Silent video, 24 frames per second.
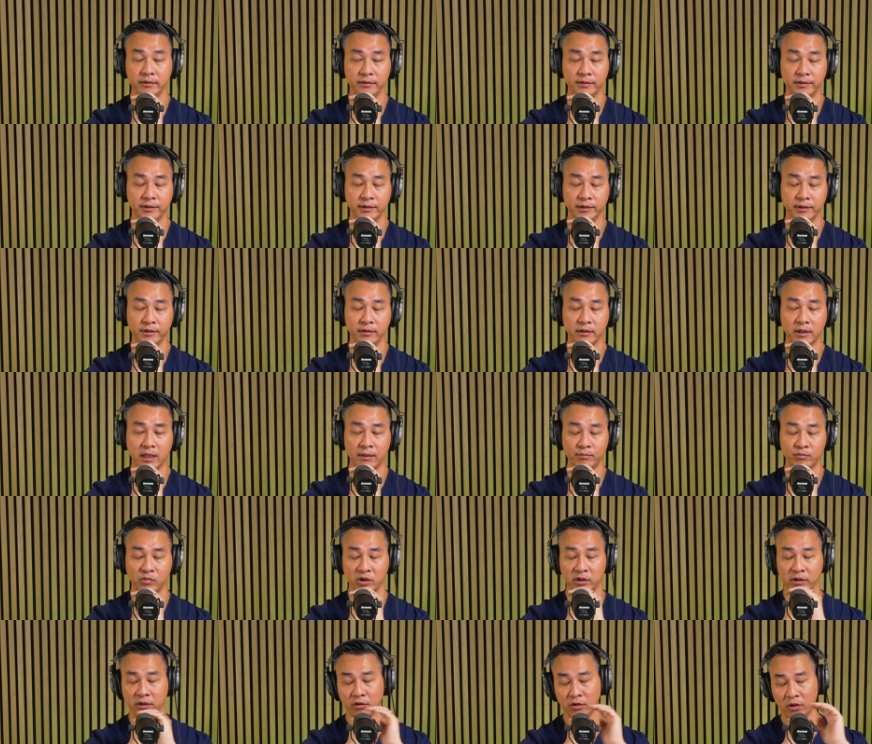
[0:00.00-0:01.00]
you know, I'm
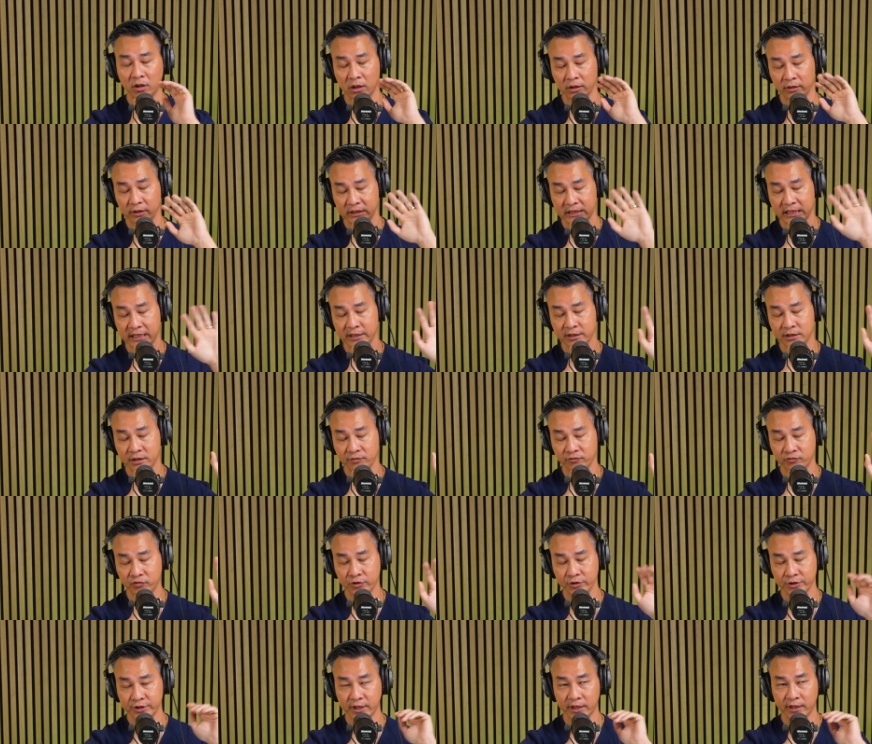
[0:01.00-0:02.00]
going to go on a tangent
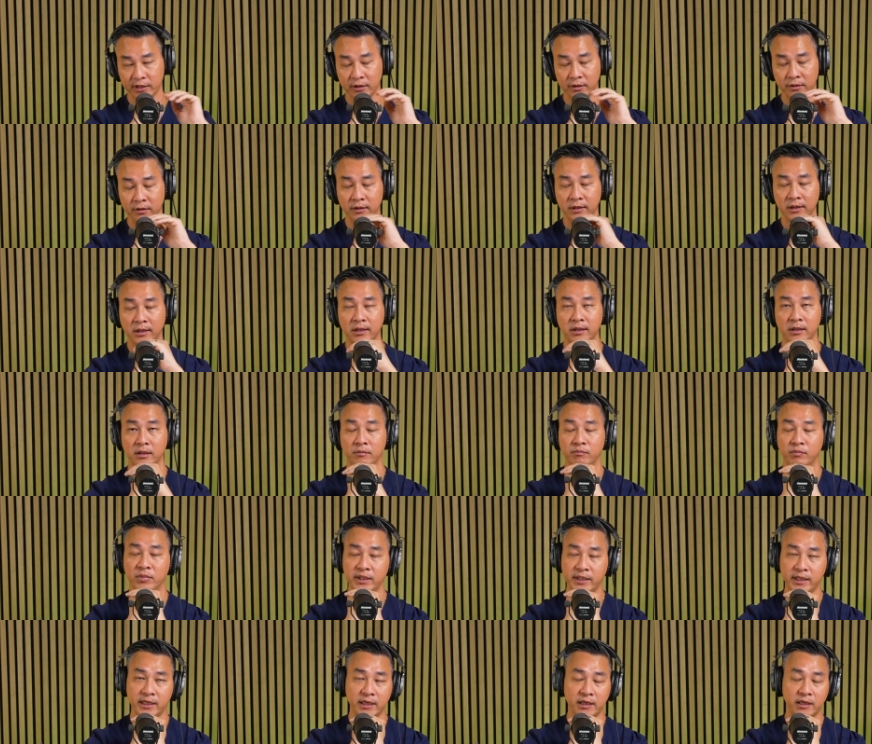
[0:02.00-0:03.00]
for a second.
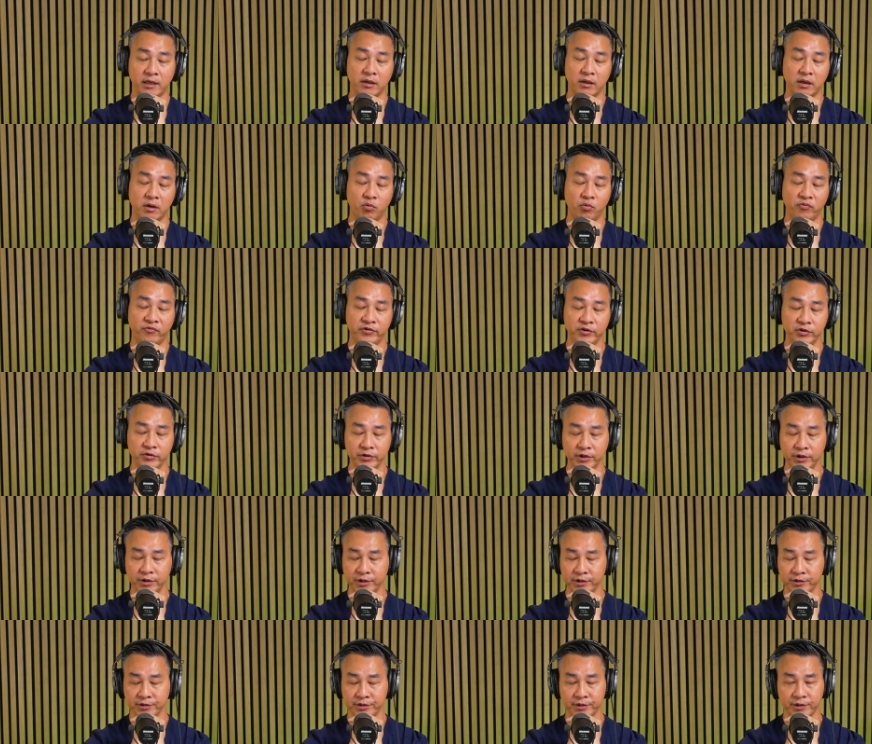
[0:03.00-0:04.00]
But yeah, a few
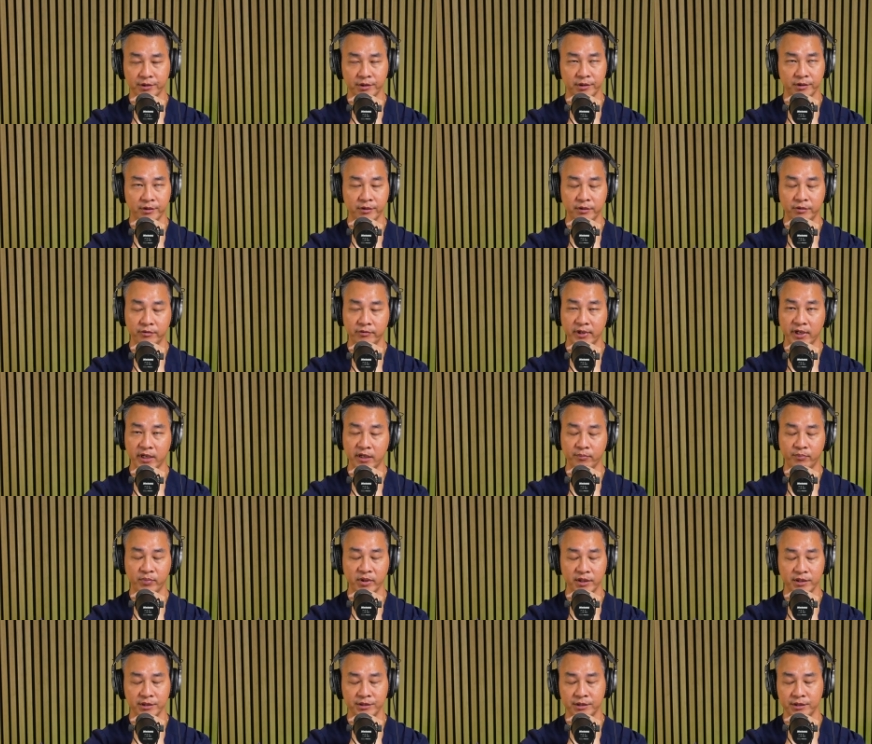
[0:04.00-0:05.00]
years ago, we had a
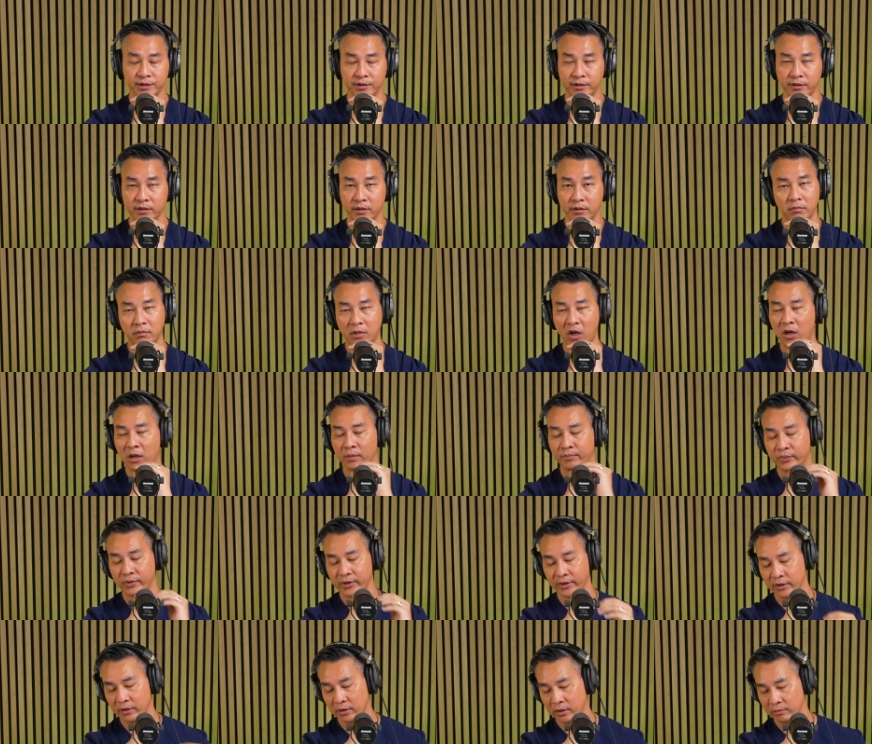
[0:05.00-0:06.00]
patient
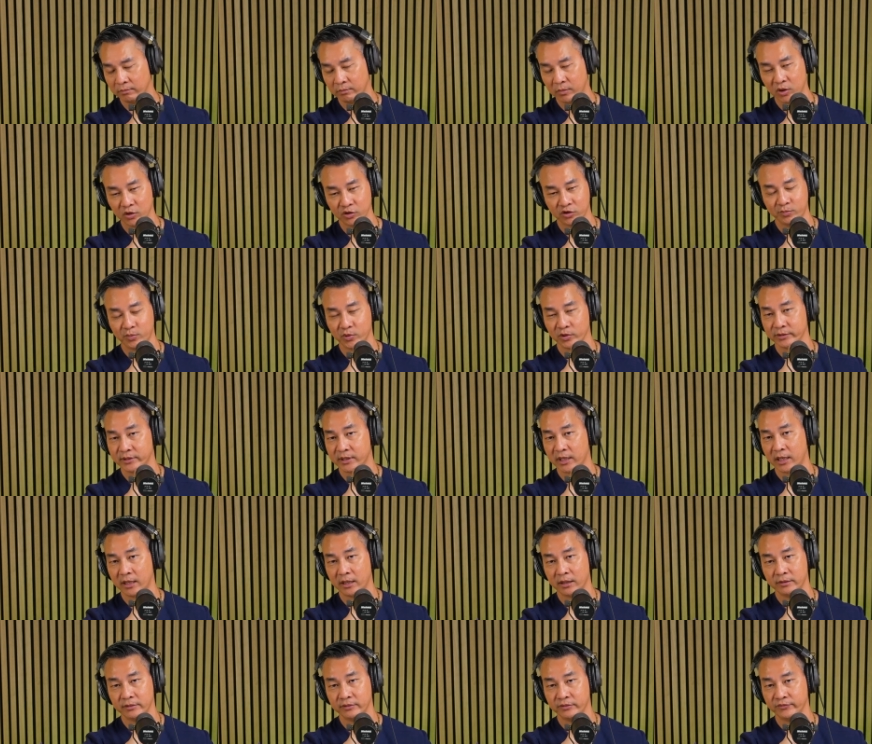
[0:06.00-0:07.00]
operated on multiple
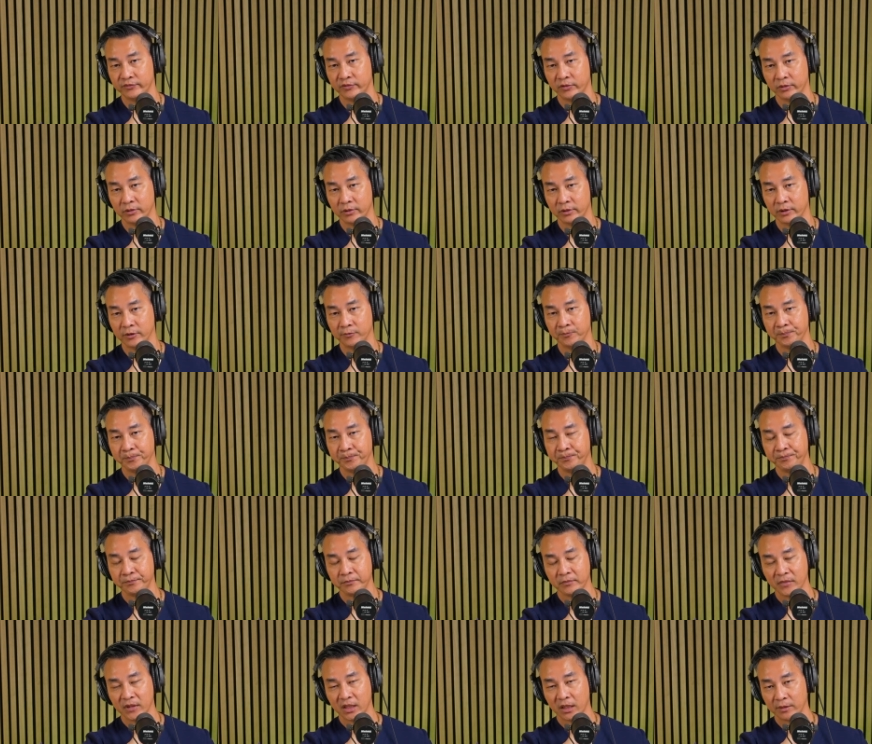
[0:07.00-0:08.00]
times for
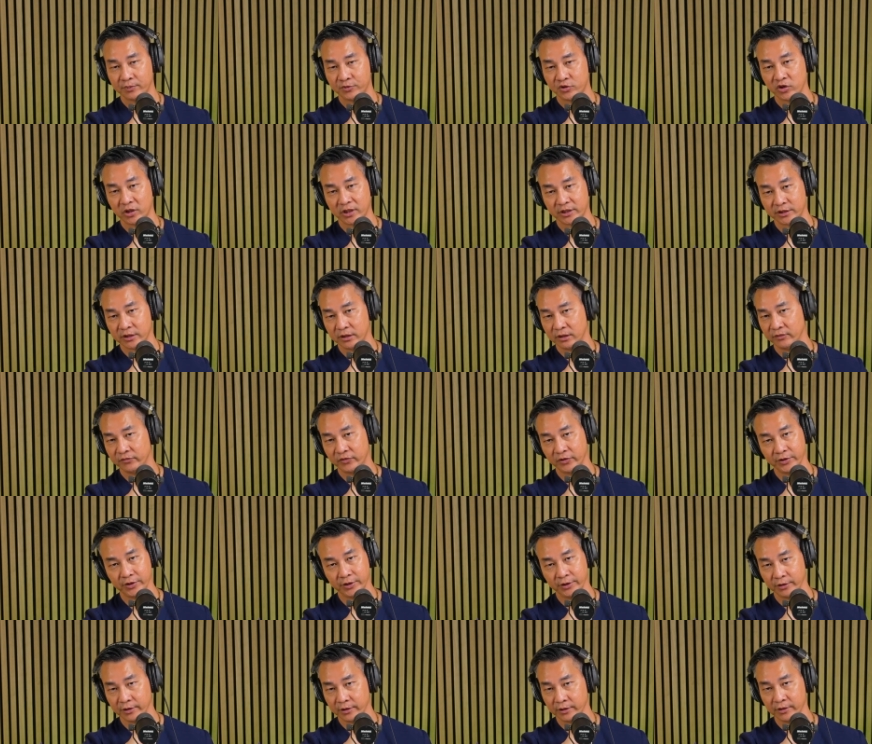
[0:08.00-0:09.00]
obstruction of her
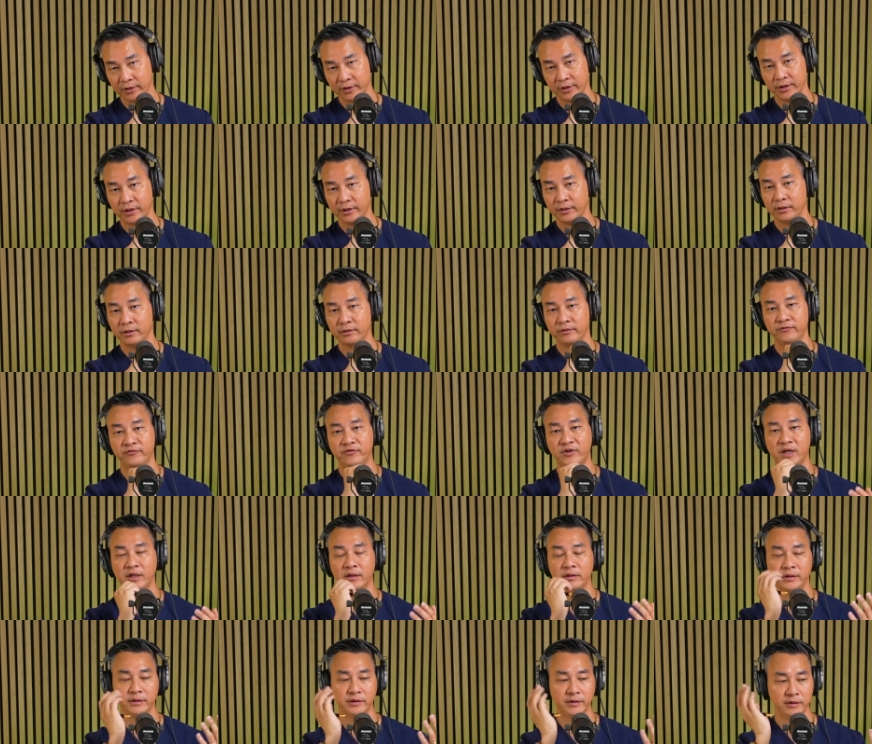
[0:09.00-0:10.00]
ureter.
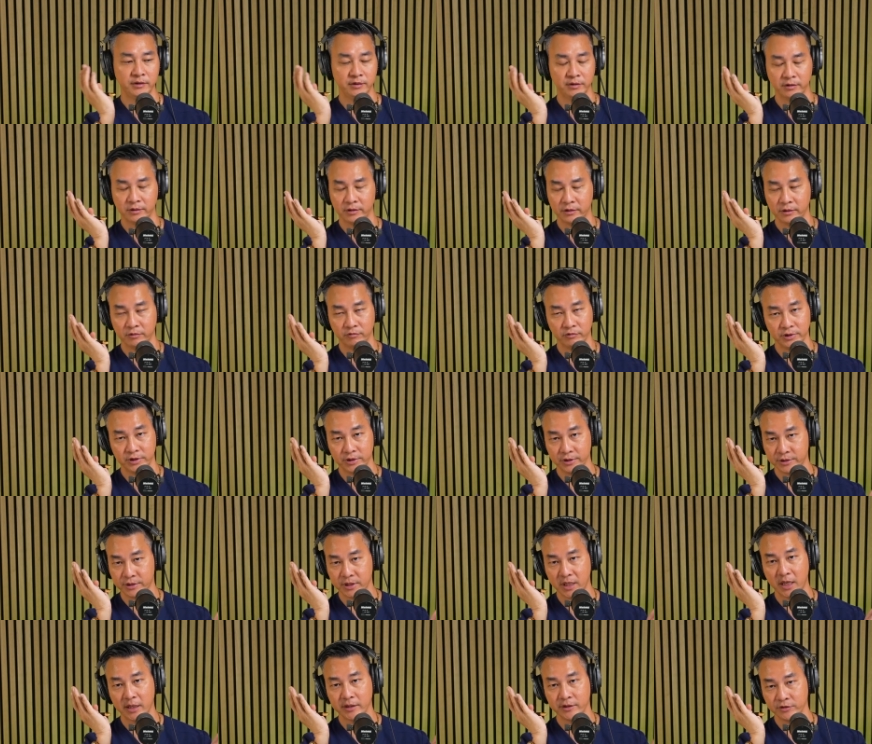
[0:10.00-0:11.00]
Finally, the ureter was just
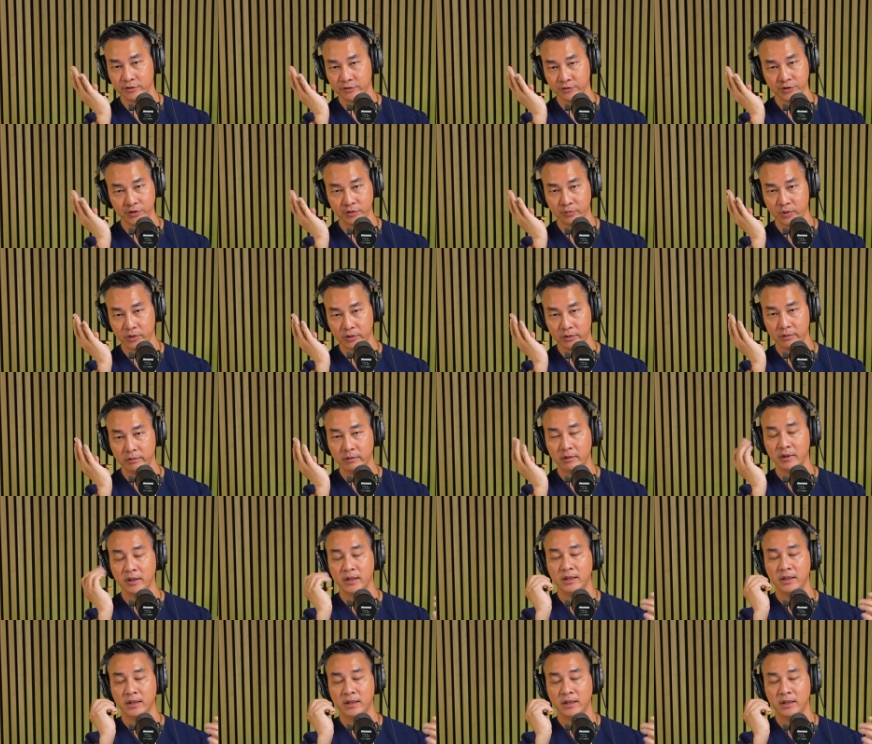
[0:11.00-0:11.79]
not usable.